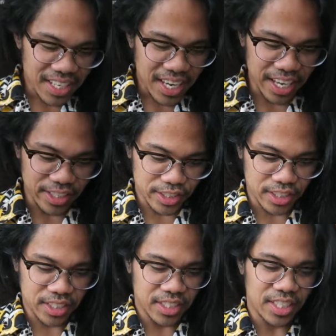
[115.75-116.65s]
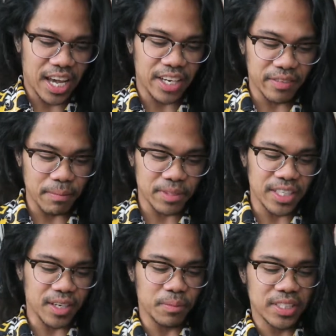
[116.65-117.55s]
and it's kind of emptied
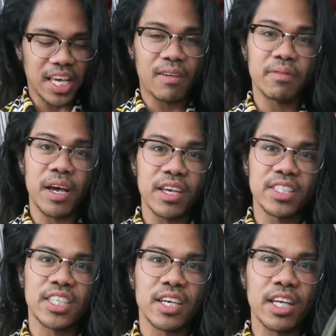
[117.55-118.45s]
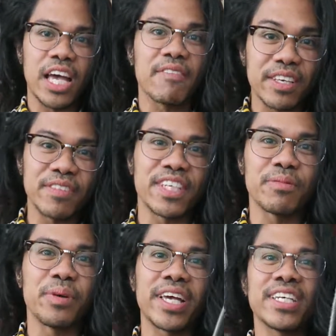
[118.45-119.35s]
out because I've given it a
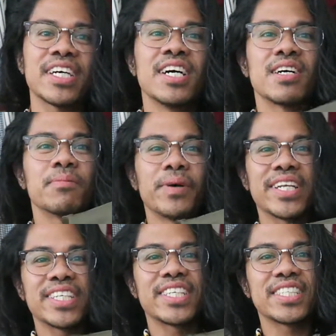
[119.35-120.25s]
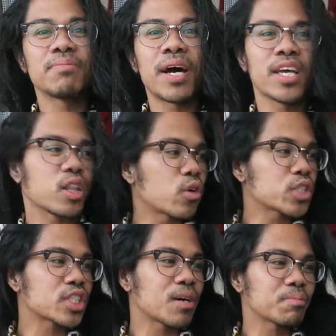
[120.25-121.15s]
break, but it is my
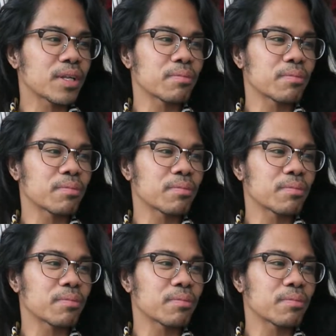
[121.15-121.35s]
Longchamp Le